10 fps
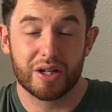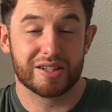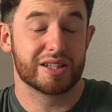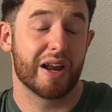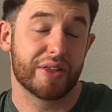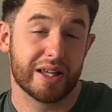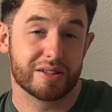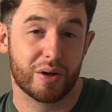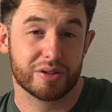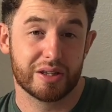I still have the
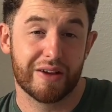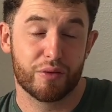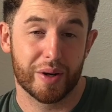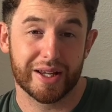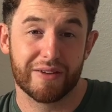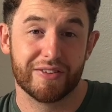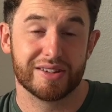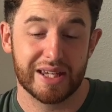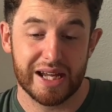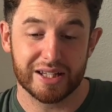insoles in there for when I get
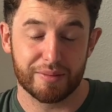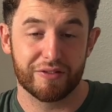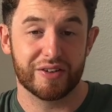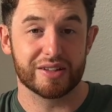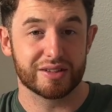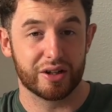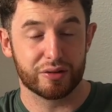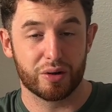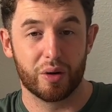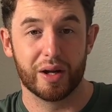fatigued and my feet start to
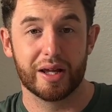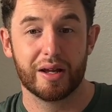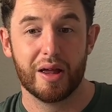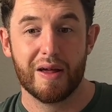roll in.